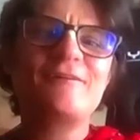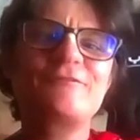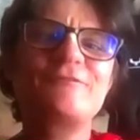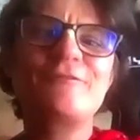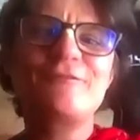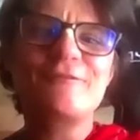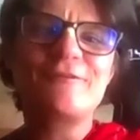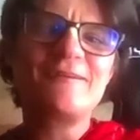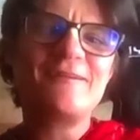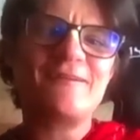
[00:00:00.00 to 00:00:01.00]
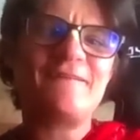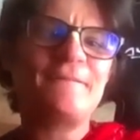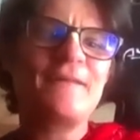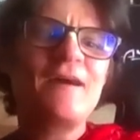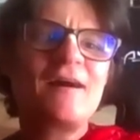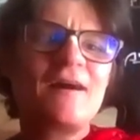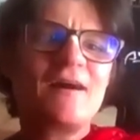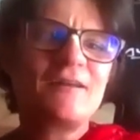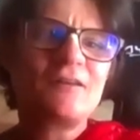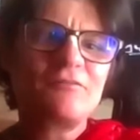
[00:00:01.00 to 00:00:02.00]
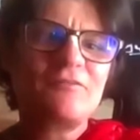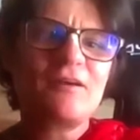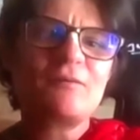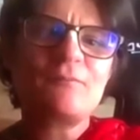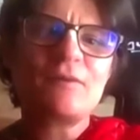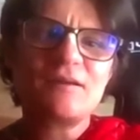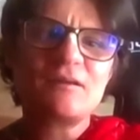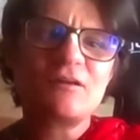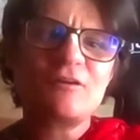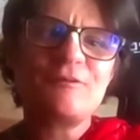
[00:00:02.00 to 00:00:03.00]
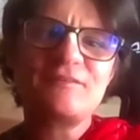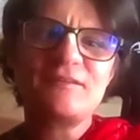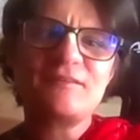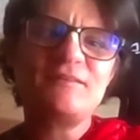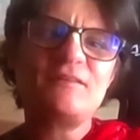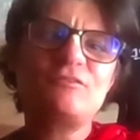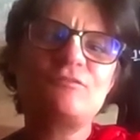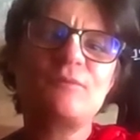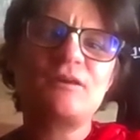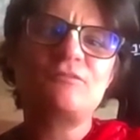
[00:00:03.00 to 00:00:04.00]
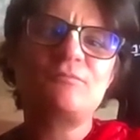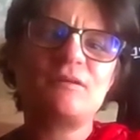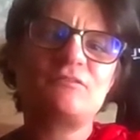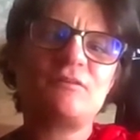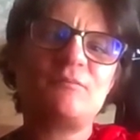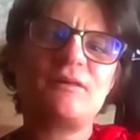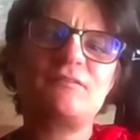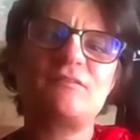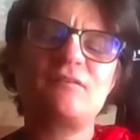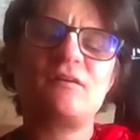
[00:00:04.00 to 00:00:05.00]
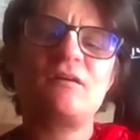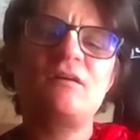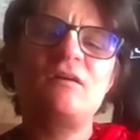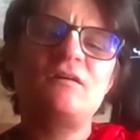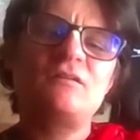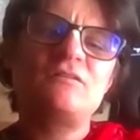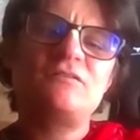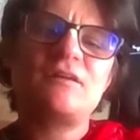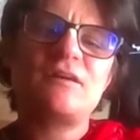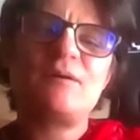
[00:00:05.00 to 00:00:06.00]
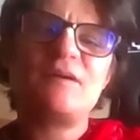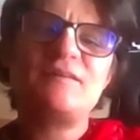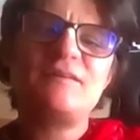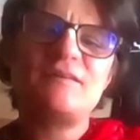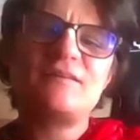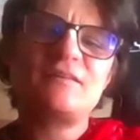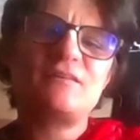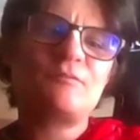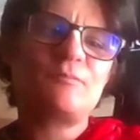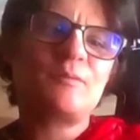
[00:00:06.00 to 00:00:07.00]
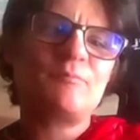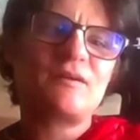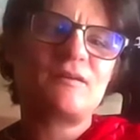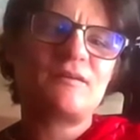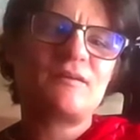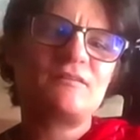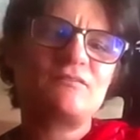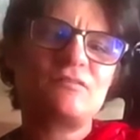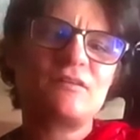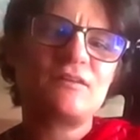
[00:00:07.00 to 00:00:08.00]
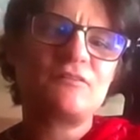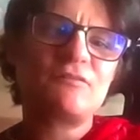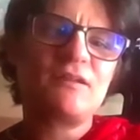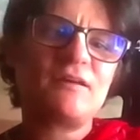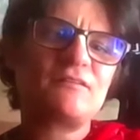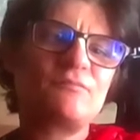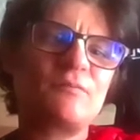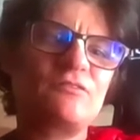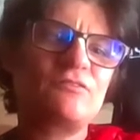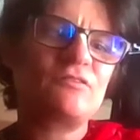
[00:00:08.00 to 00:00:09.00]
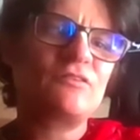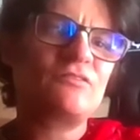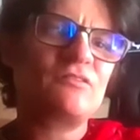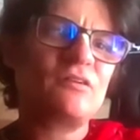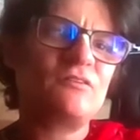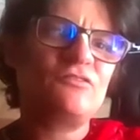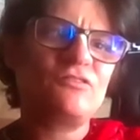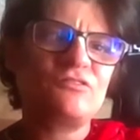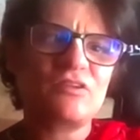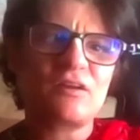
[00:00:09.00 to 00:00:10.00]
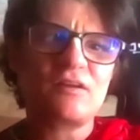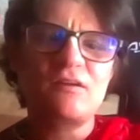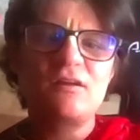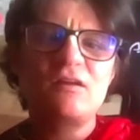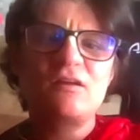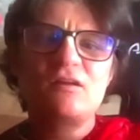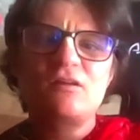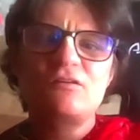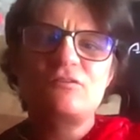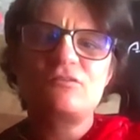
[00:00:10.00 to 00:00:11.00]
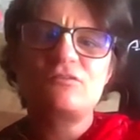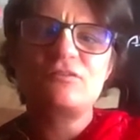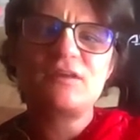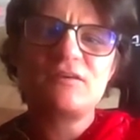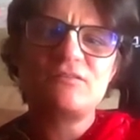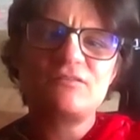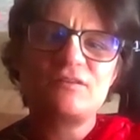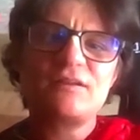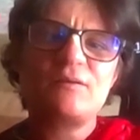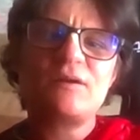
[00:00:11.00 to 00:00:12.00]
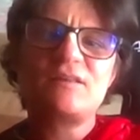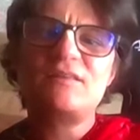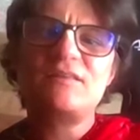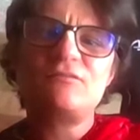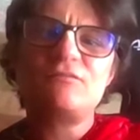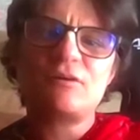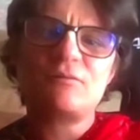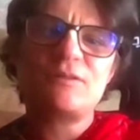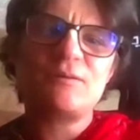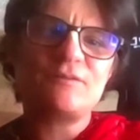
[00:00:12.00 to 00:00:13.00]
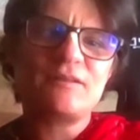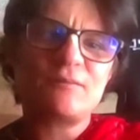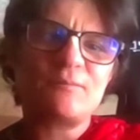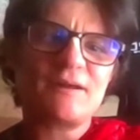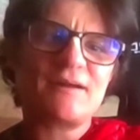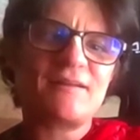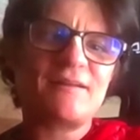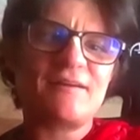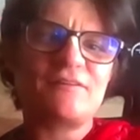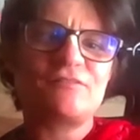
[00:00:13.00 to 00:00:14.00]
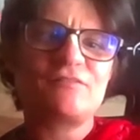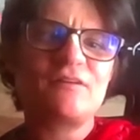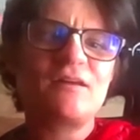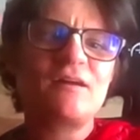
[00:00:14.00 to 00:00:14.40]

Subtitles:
to you all. I offer my obeisances to my spiritual master, Shri Bhaktinandan Swami Maharaj, as well as my Shiksha Gurudev, Shri Bhakti Swarupdamodar Maharaj.